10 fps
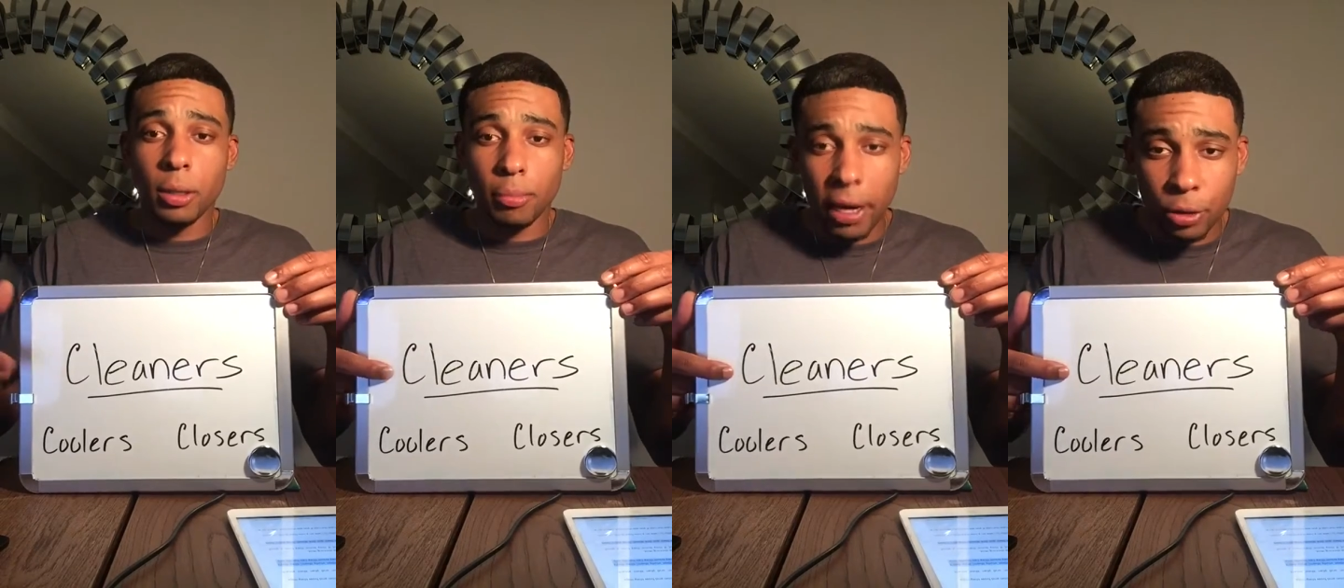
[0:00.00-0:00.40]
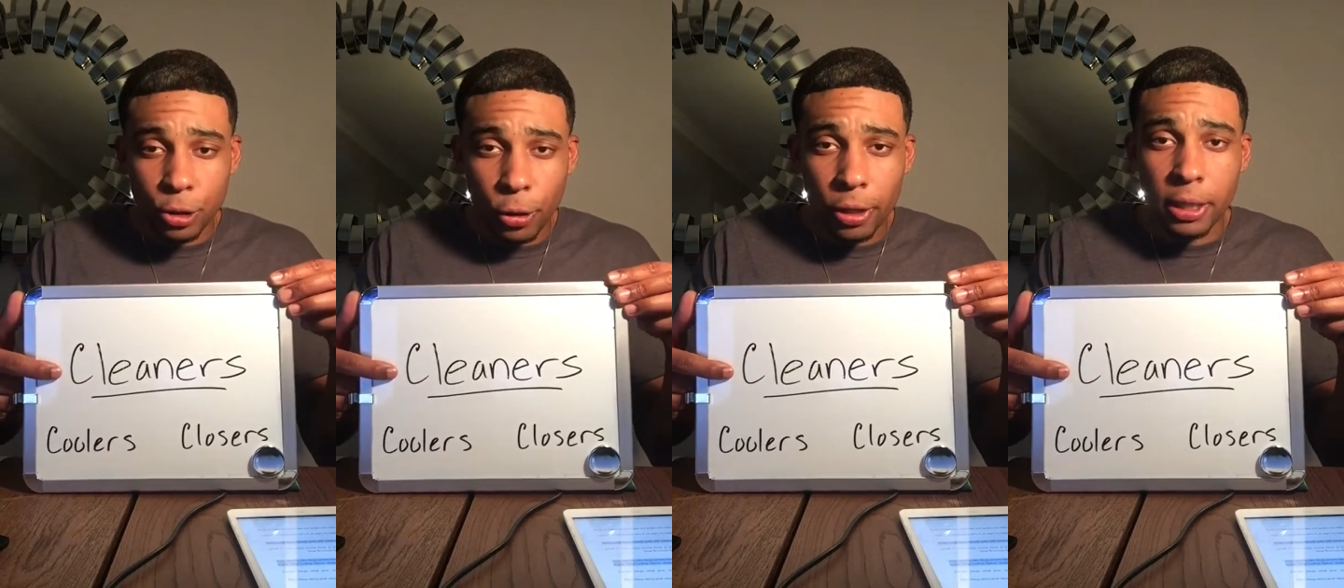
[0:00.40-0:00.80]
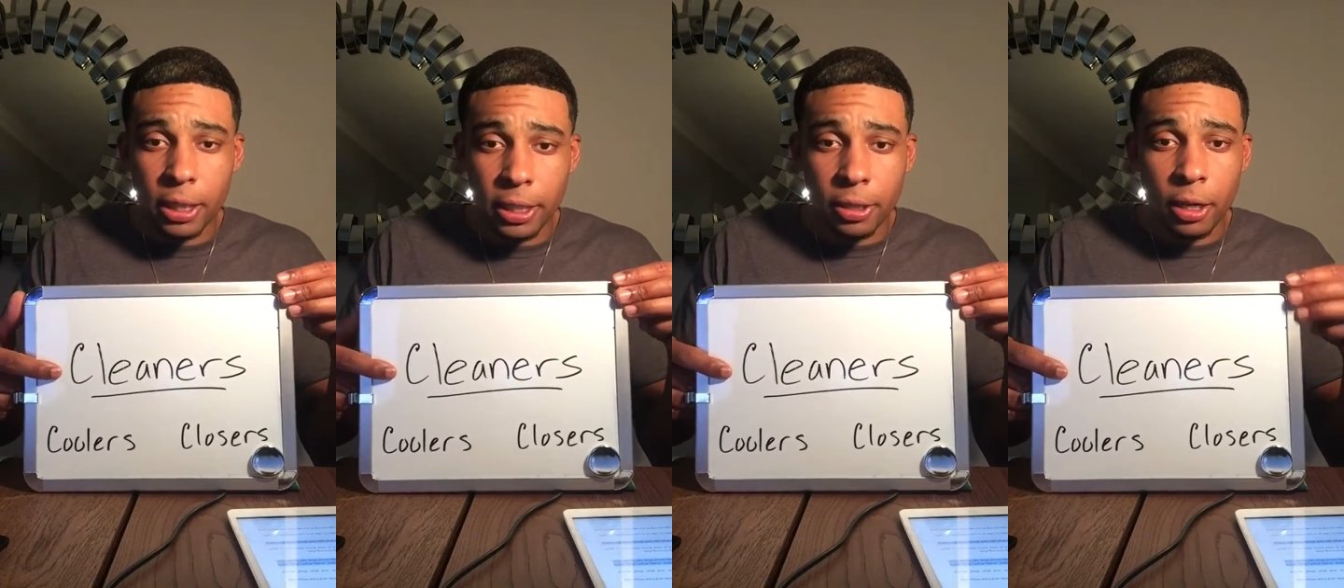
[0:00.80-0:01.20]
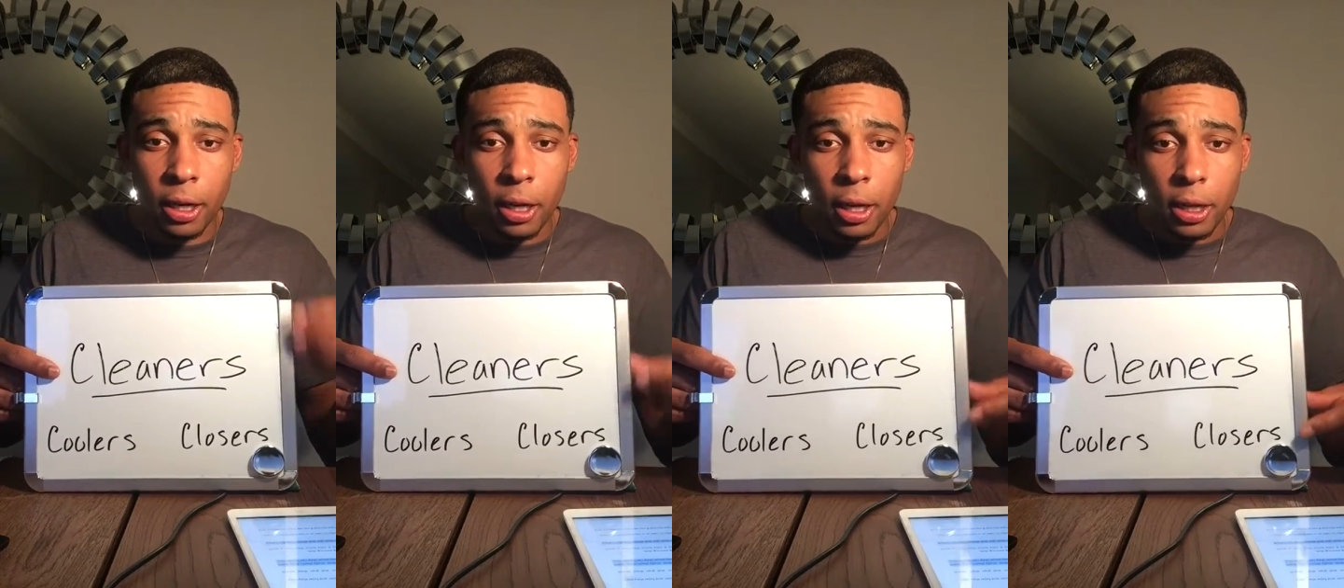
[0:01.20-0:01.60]
Michael Jordan, cleaner.
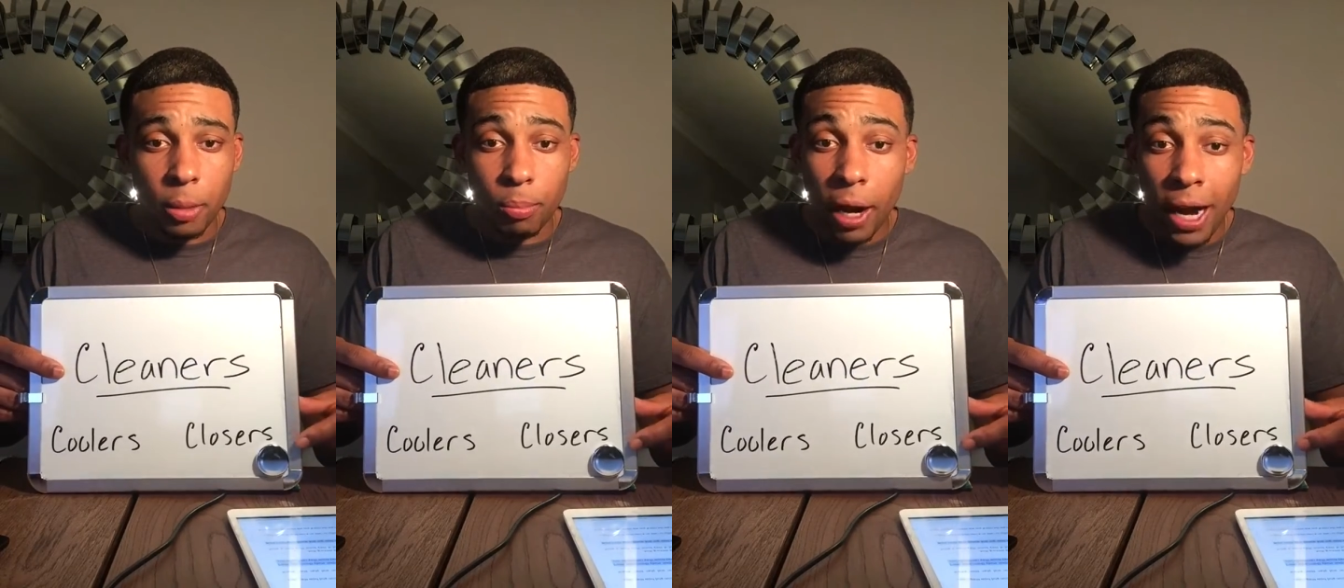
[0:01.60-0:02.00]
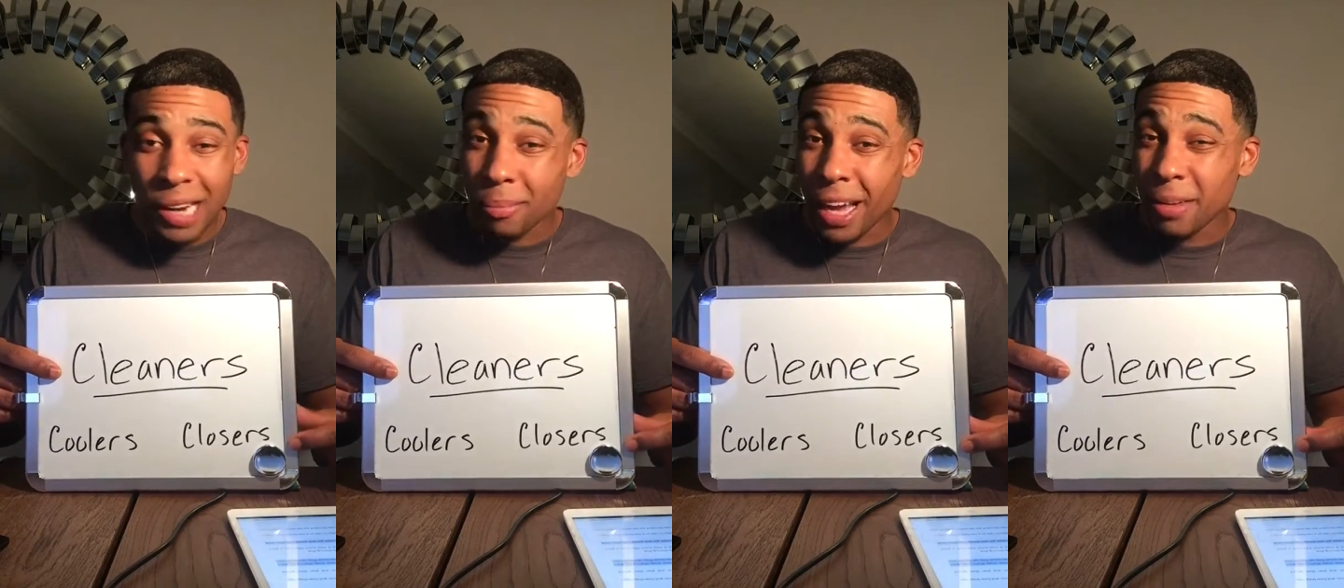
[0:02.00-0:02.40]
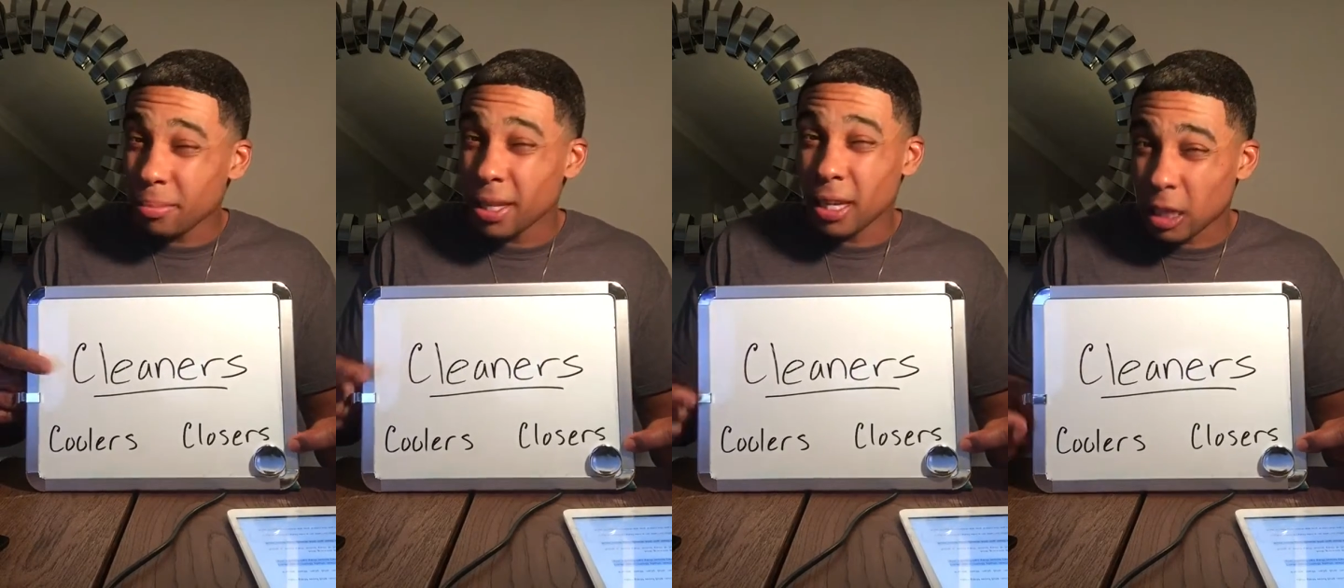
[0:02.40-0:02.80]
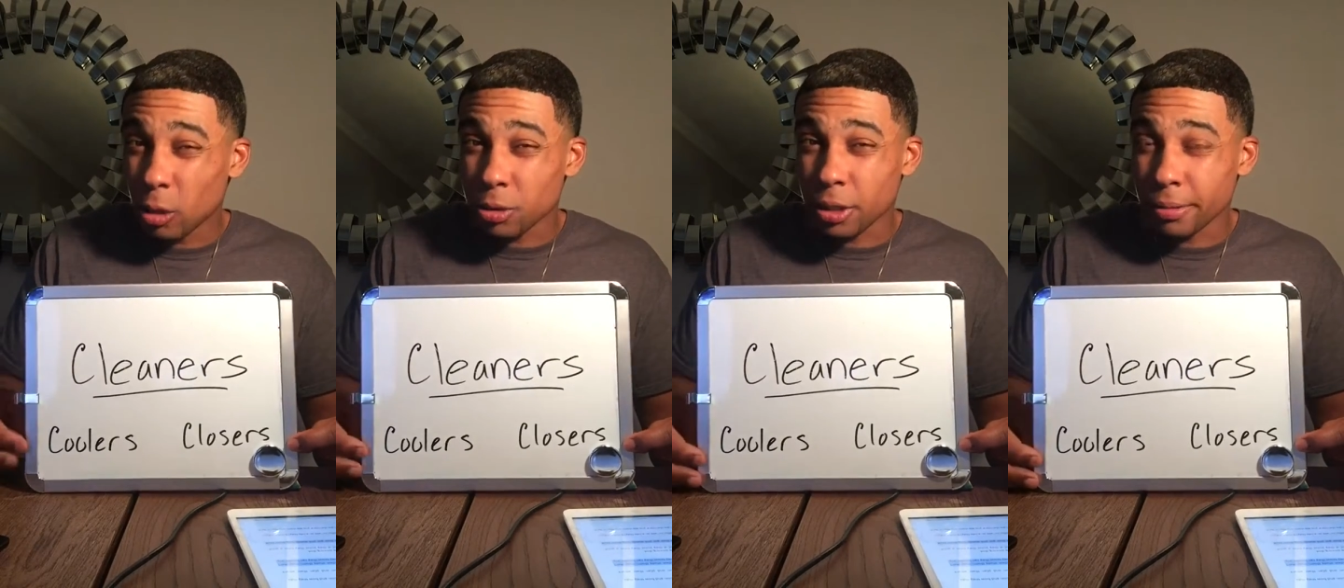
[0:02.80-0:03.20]
LeBron might be a
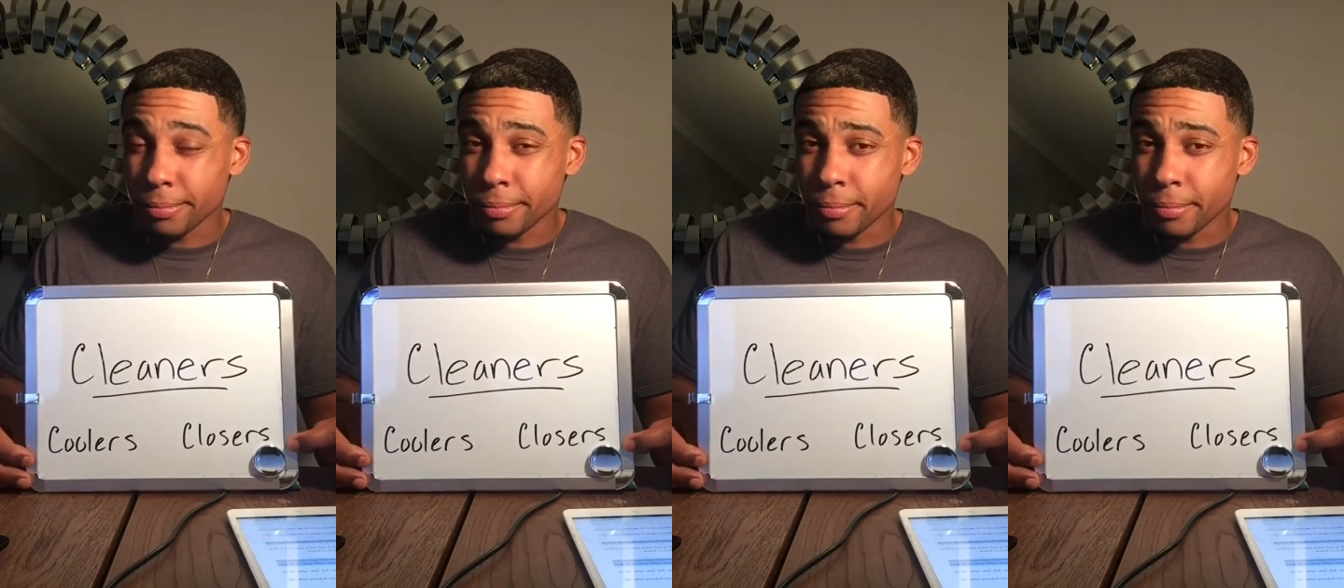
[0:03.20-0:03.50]
closer